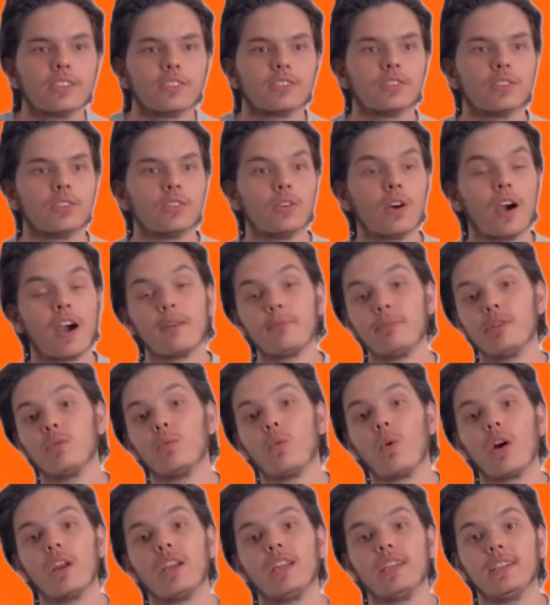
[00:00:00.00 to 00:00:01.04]
So I've been
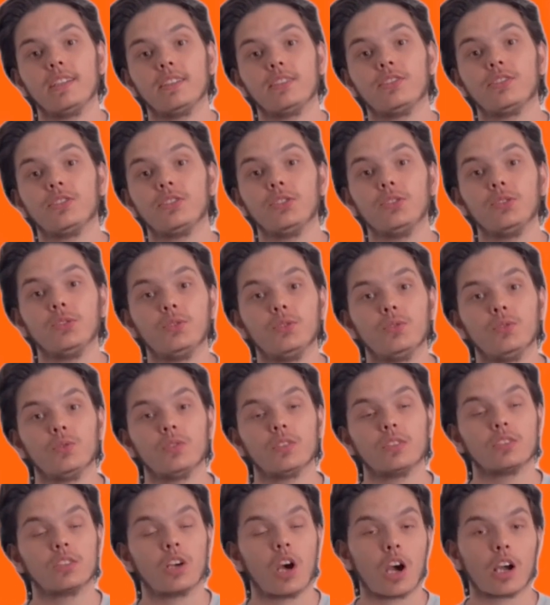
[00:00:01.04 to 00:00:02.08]
wanting to
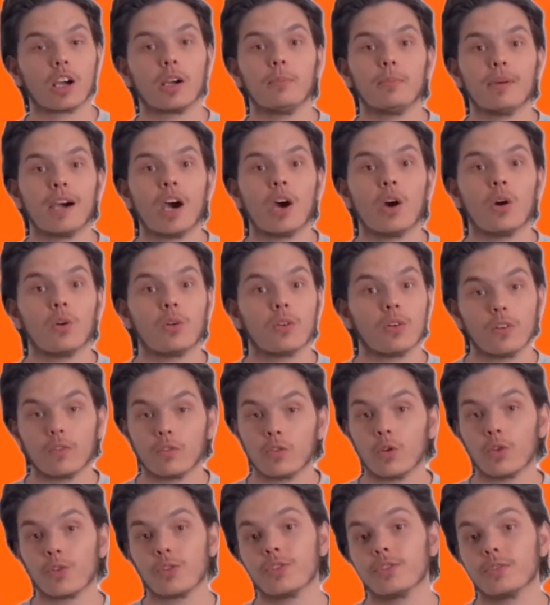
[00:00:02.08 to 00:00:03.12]
talk about, of
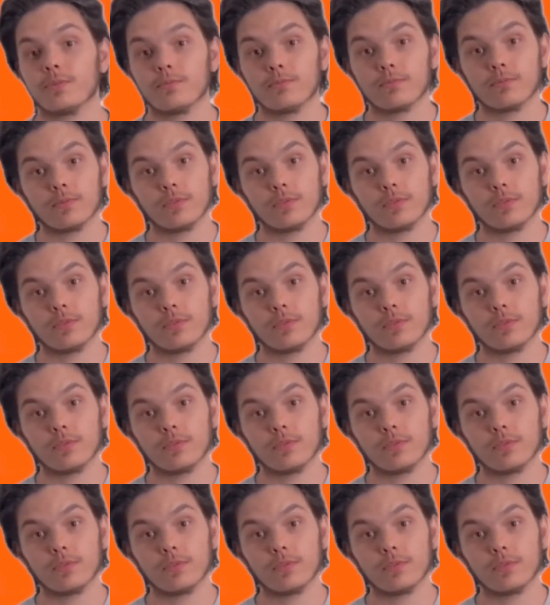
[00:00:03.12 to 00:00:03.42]
course,